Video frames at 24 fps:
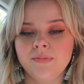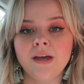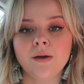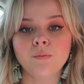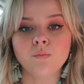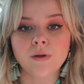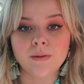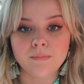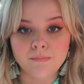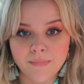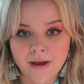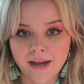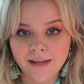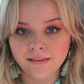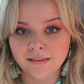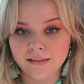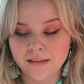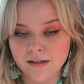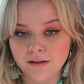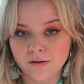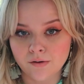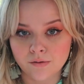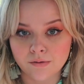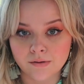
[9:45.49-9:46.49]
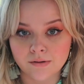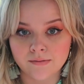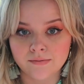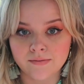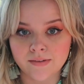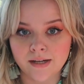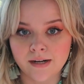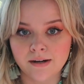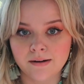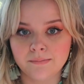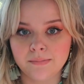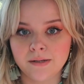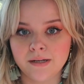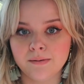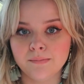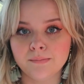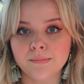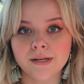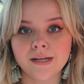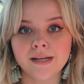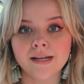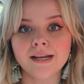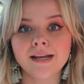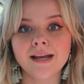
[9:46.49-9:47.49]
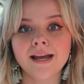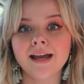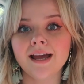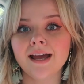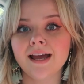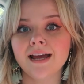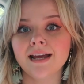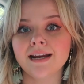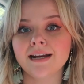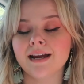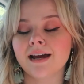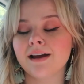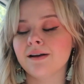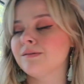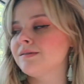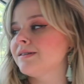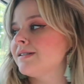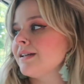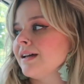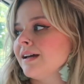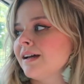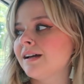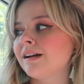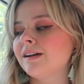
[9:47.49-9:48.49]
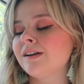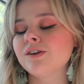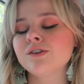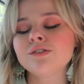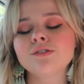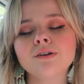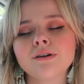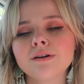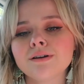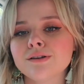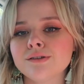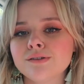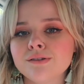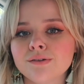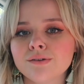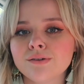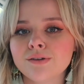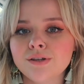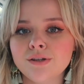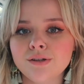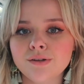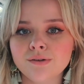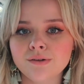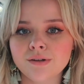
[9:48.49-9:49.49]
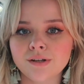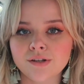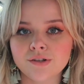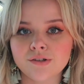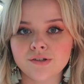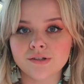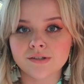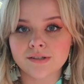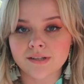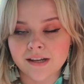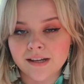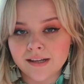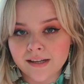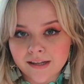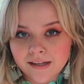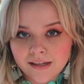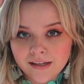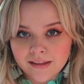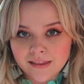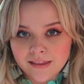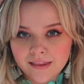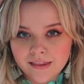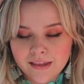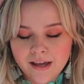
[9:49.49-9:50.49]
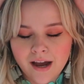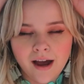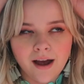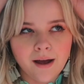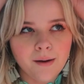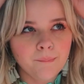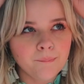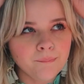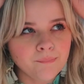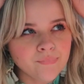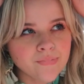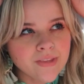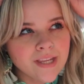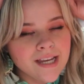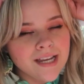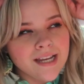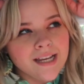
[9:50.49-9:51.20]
Then we met the owner of the Airbnb and I was like your dog is so cute and she's like um